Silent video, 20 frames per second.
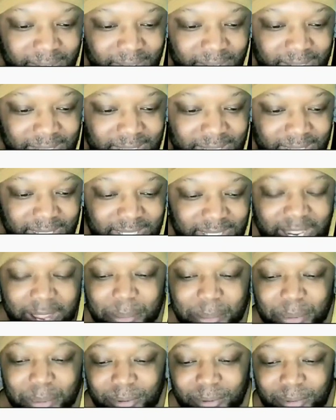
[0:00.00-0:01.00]
do this
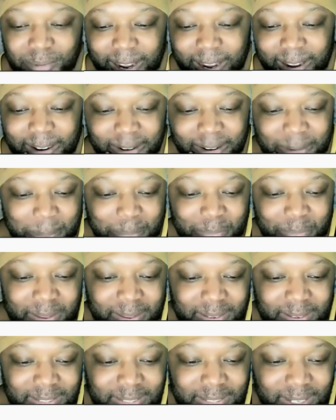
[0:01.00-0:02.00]
example right here.
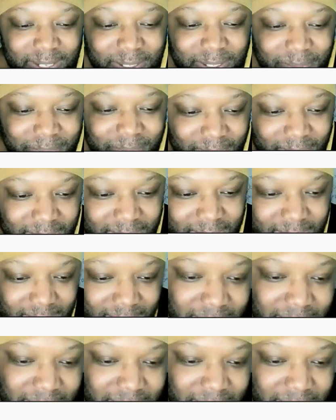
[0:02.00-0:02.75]
So